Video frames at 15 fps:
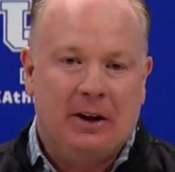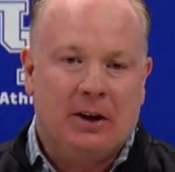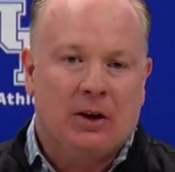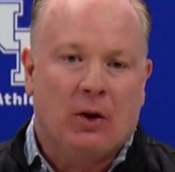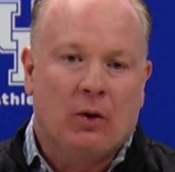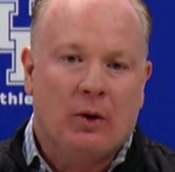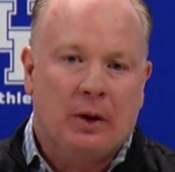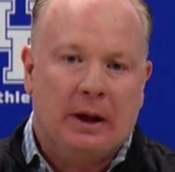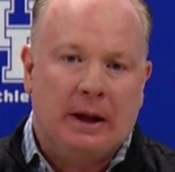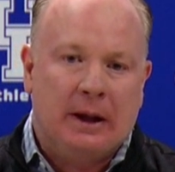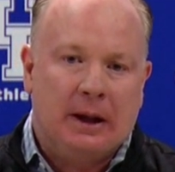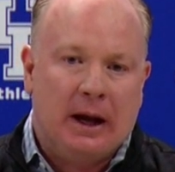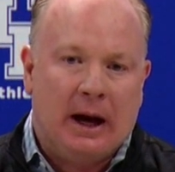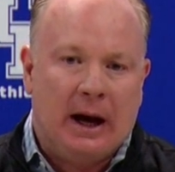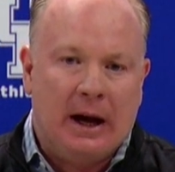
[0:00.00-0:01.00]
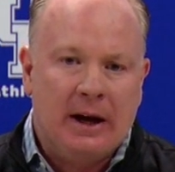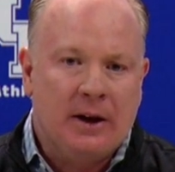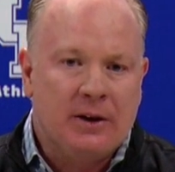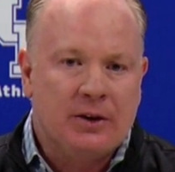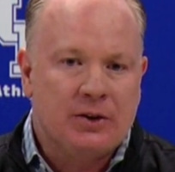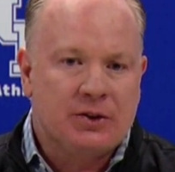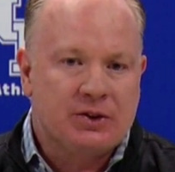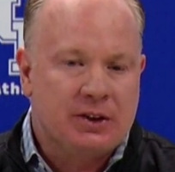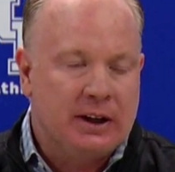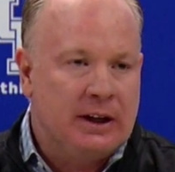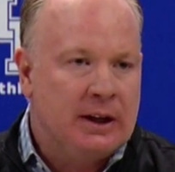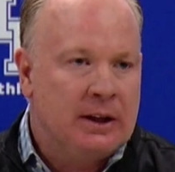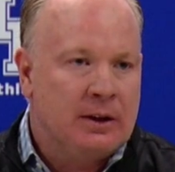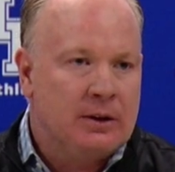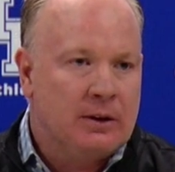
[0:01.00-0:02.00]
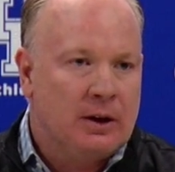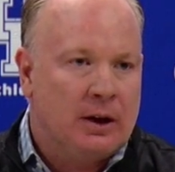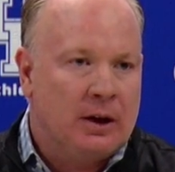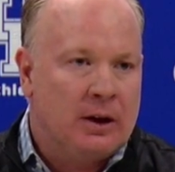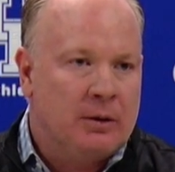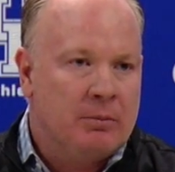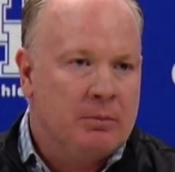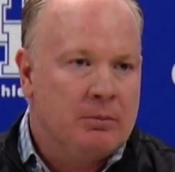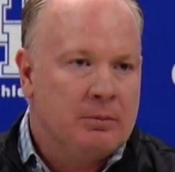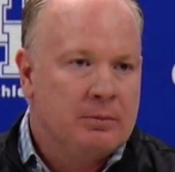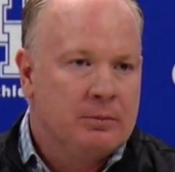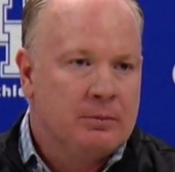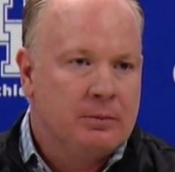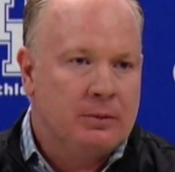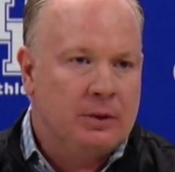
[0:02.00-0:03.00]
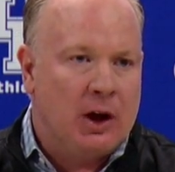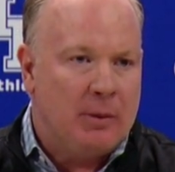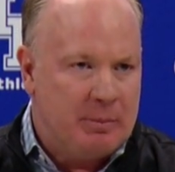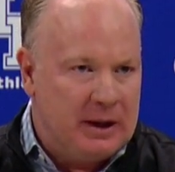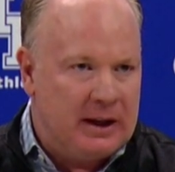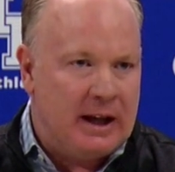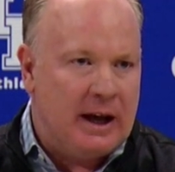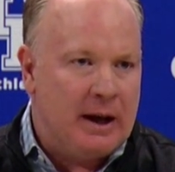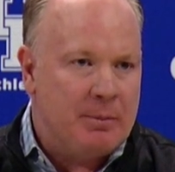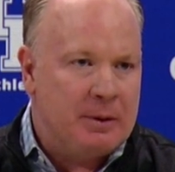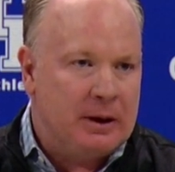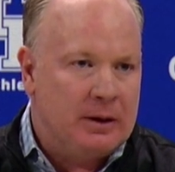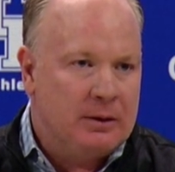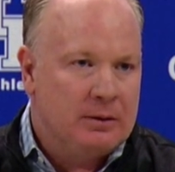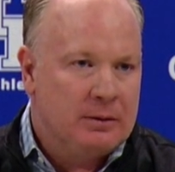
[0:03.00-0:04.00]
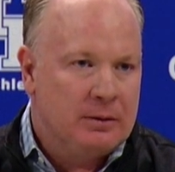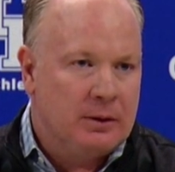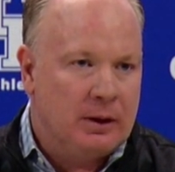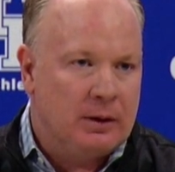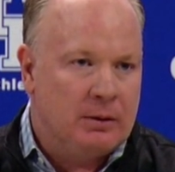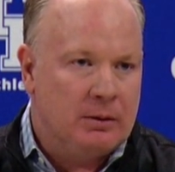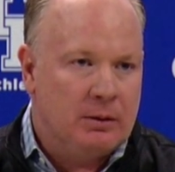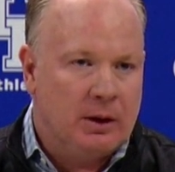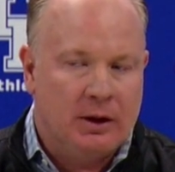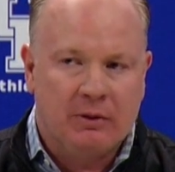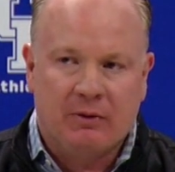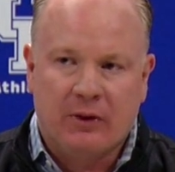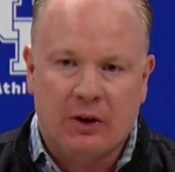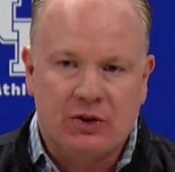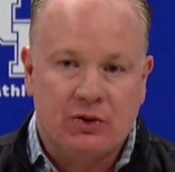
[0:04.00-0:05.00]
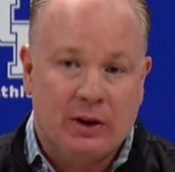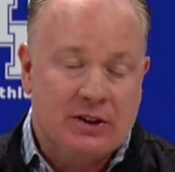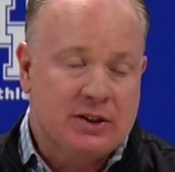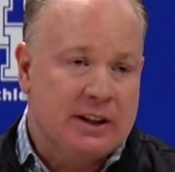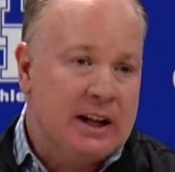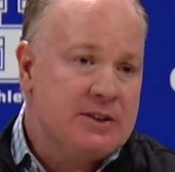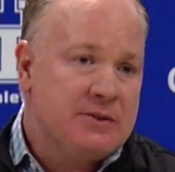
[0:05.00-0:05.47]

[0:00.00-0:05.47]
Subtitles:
you know, I understand not being happy in frustration.